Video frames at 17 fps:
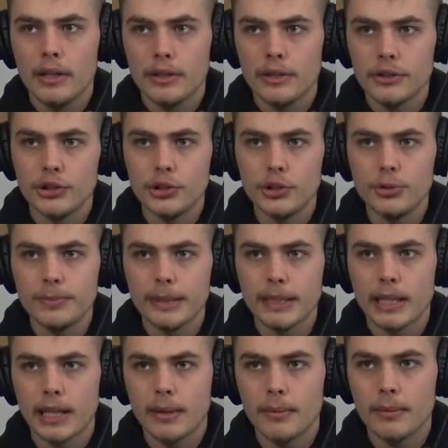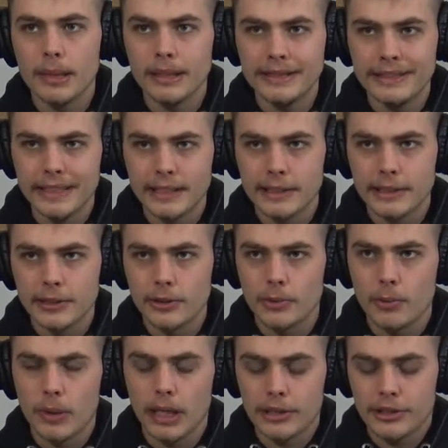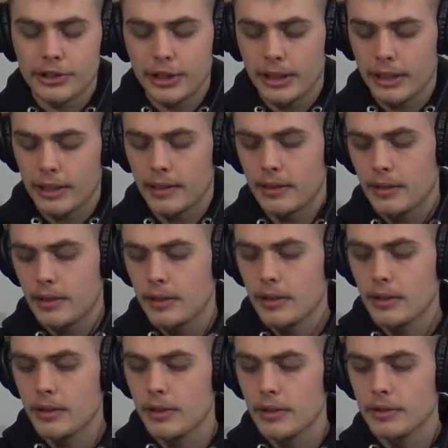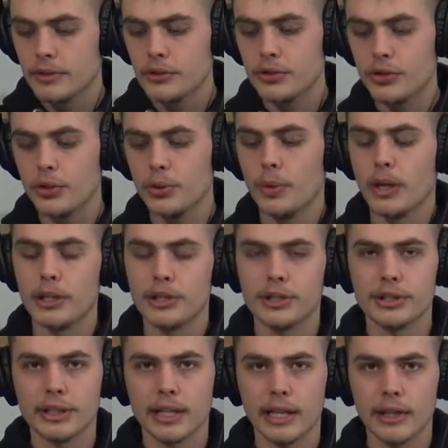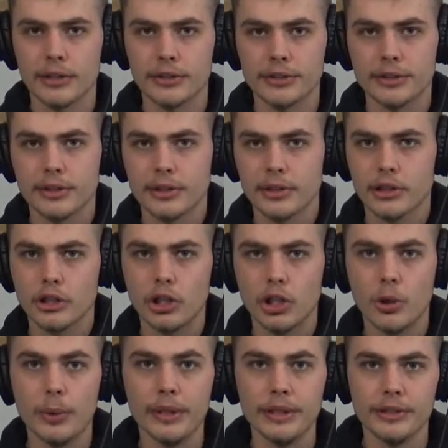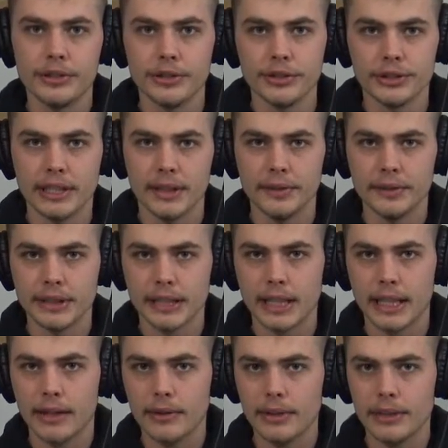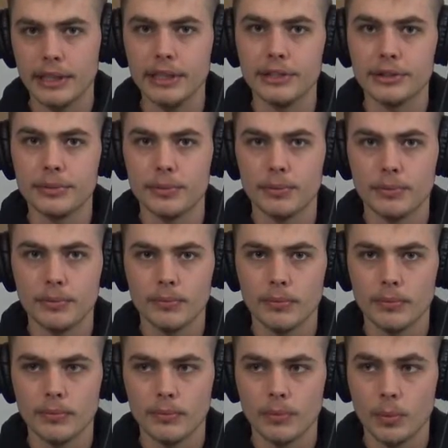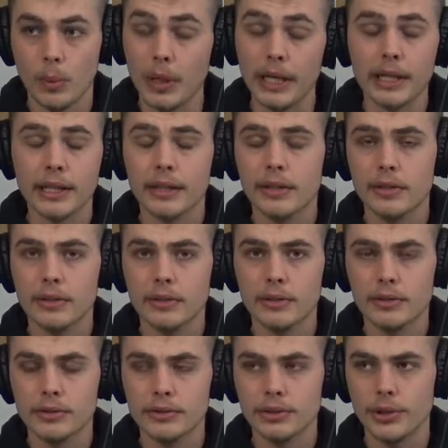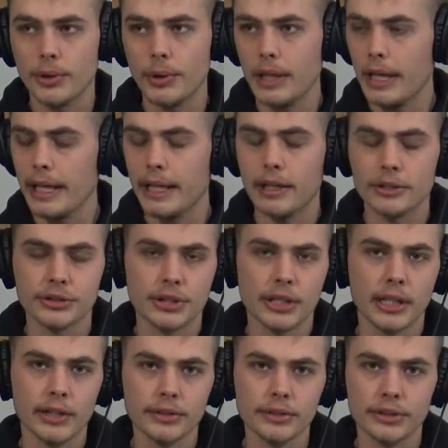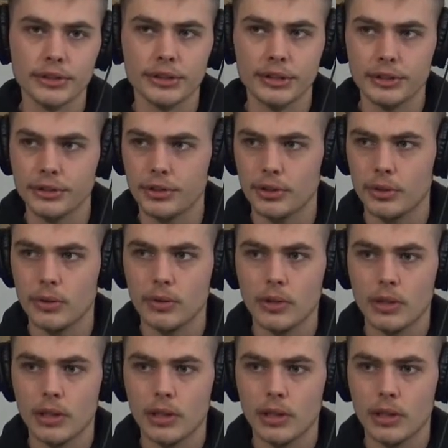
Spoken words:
you become addicted to watching $200 go into your savings account each week. So $800 additional